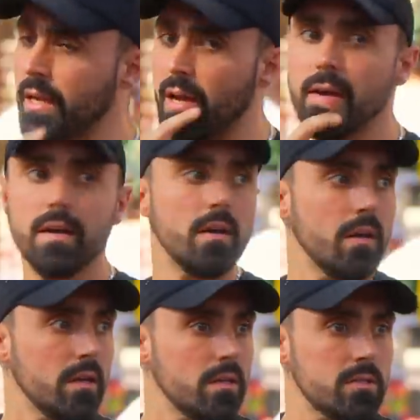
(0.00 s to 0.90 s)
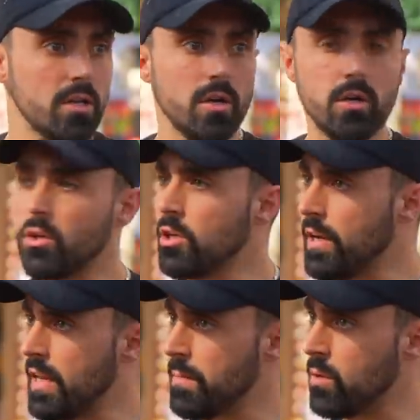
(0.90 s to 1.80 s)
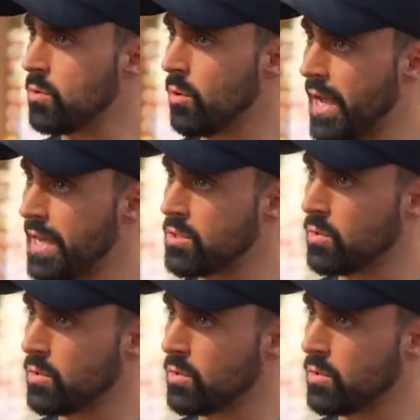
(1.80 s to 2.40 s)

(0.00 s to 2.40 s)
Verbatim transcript: okay. Yeah. So you don't eat milk or eggs